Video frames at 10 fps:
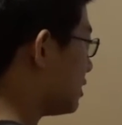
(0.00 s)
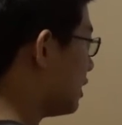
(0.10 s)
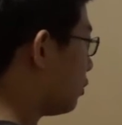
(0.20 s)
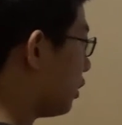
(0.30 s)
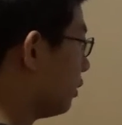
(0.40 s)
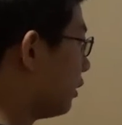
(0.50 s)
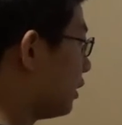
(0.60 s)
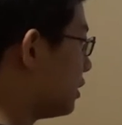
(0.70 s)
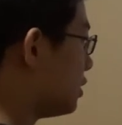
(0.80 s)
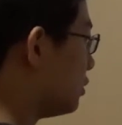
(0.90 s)
is equal
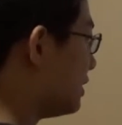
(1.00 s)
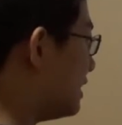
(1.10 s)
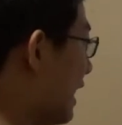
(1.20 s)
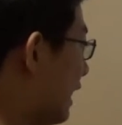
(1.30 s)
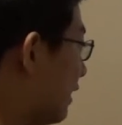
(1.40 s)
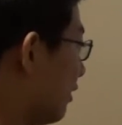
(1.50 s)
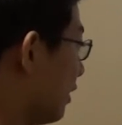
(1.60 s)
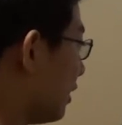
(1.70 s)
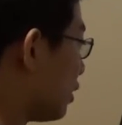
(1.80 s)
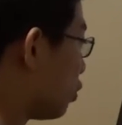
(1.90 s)
to
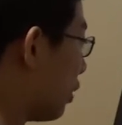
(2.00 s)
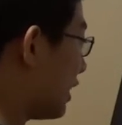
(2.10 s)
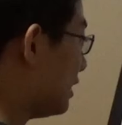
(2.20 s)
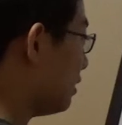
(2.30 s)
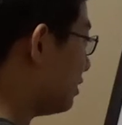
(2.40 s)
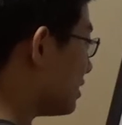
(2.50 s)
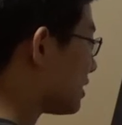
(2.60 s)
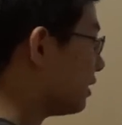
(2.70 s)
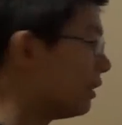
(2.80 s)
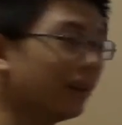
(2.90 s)
negative 20 newtons.